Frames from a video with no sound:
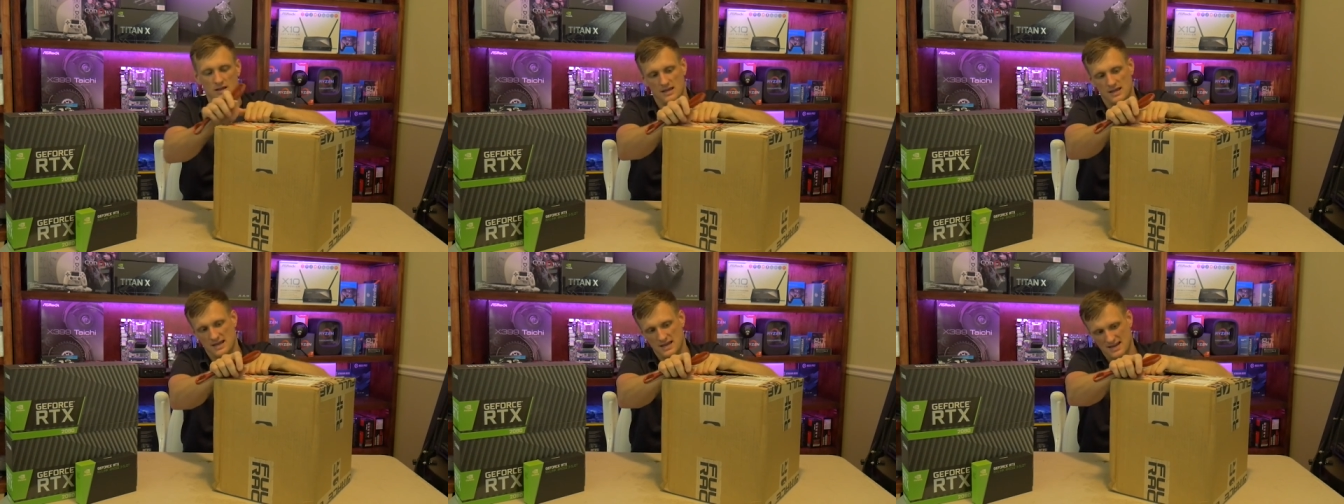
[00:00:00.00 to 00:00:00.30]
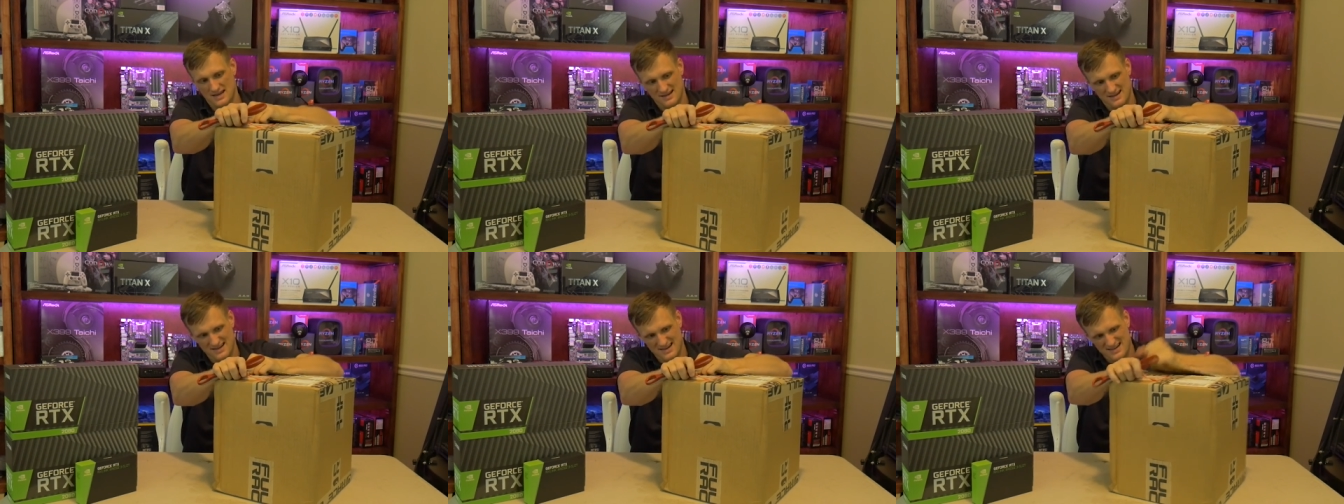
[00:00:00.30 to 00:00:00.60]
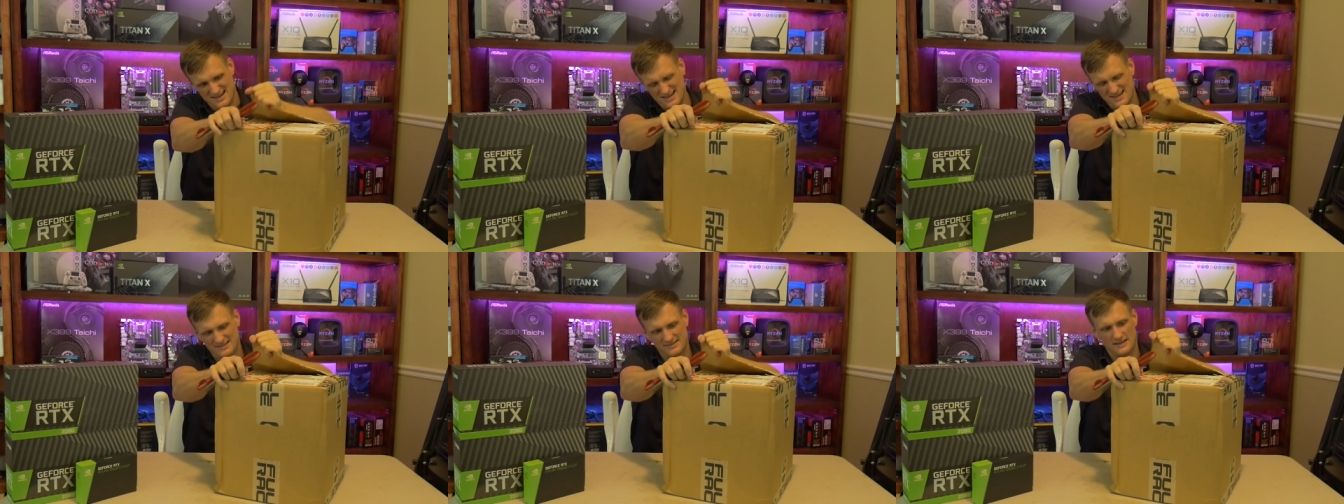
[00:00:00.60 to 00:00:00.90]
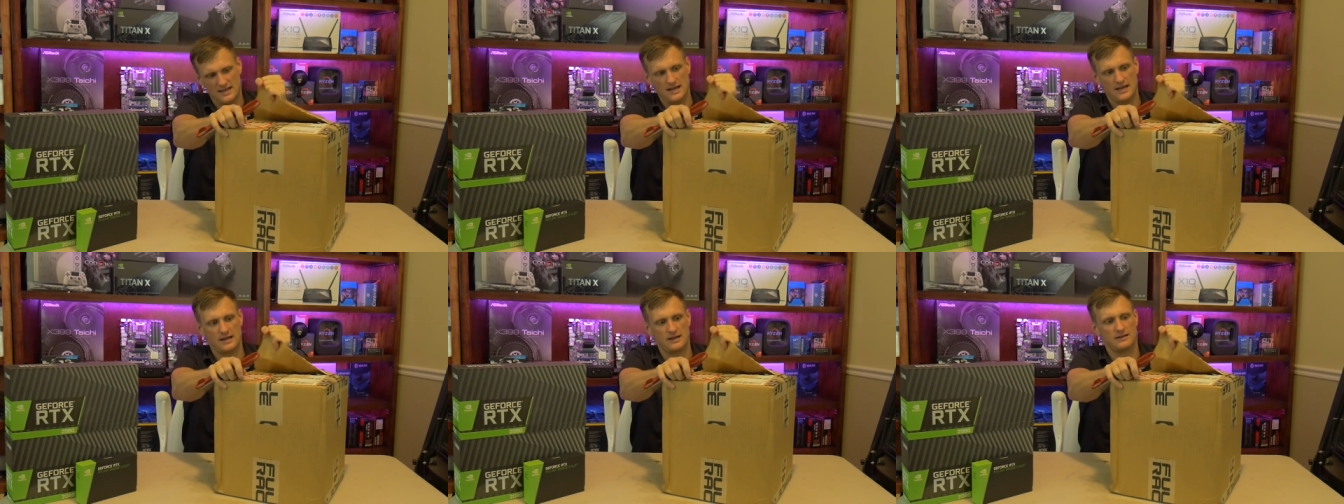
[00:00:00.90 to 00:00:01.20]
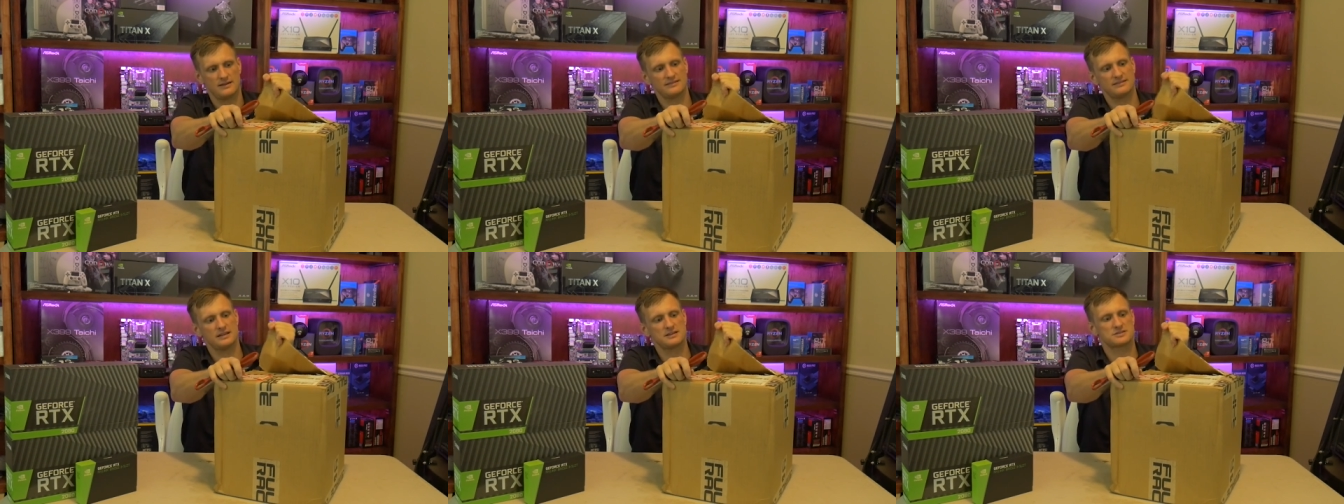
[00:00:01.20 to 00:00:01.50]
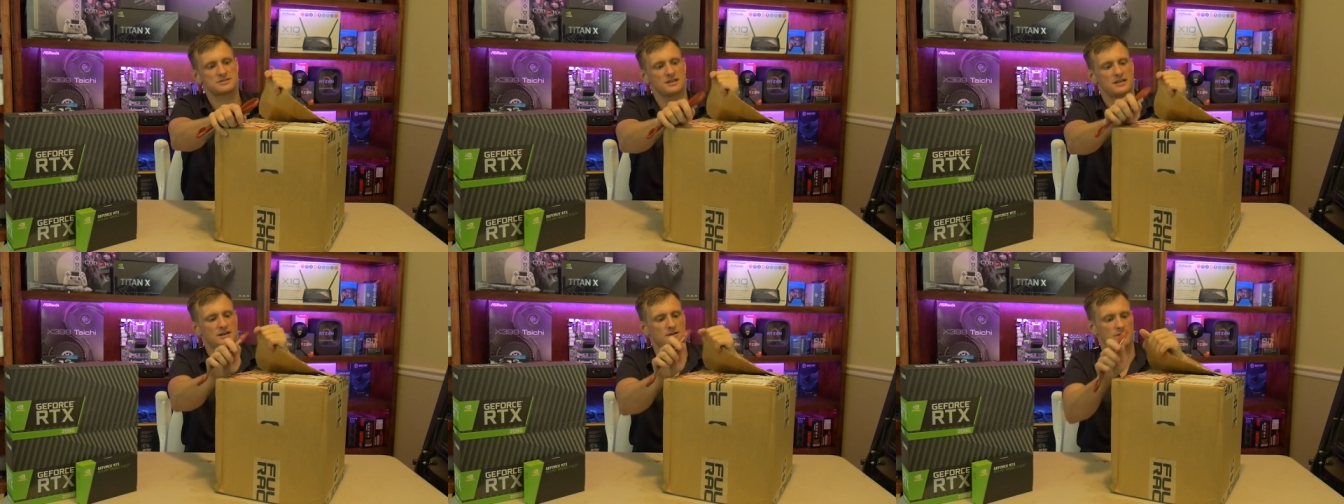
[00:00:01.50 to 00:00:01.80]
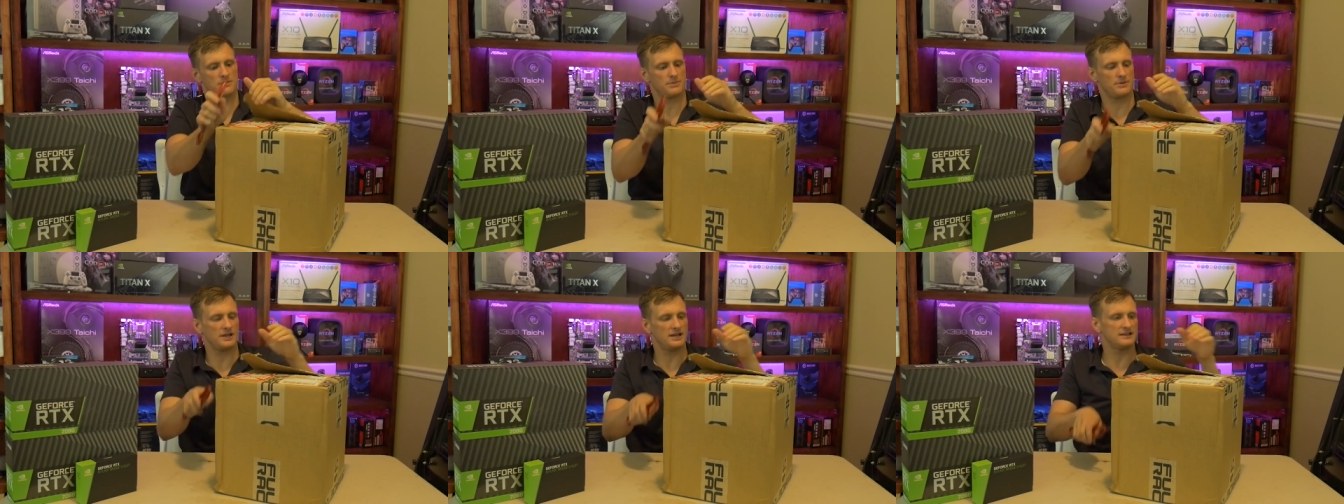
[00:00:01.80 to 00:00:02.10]
And it is a essentially a
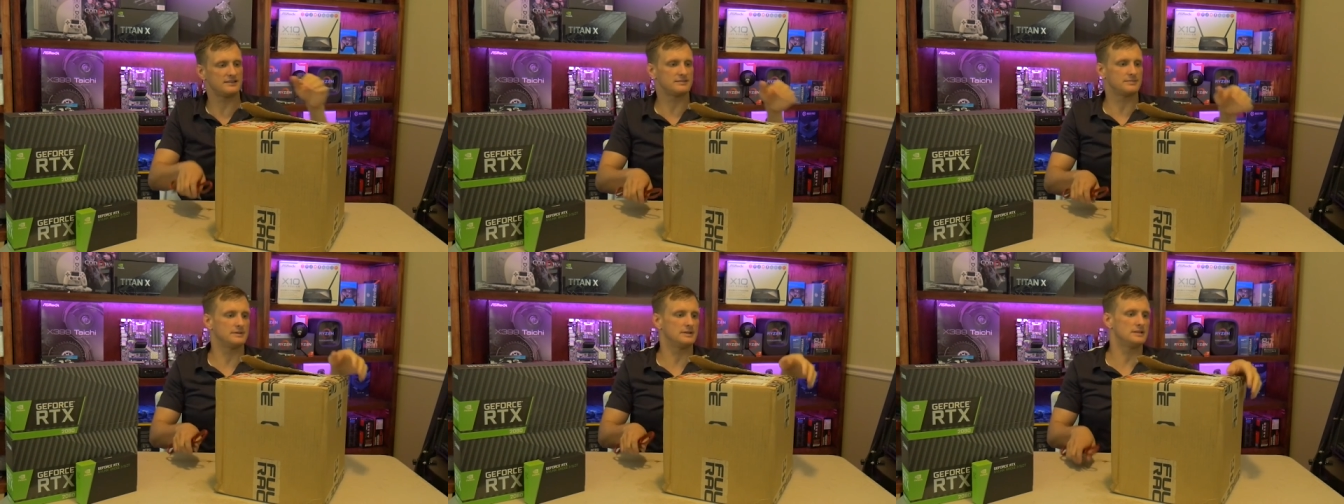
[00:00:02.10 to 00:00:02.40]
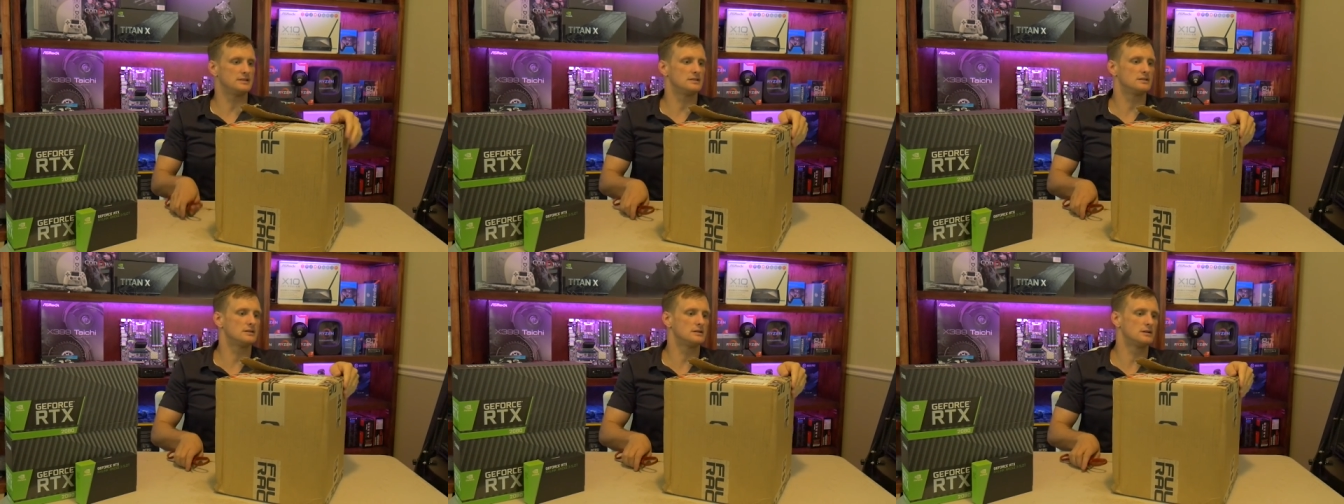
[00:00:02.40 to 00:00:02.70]
replacement,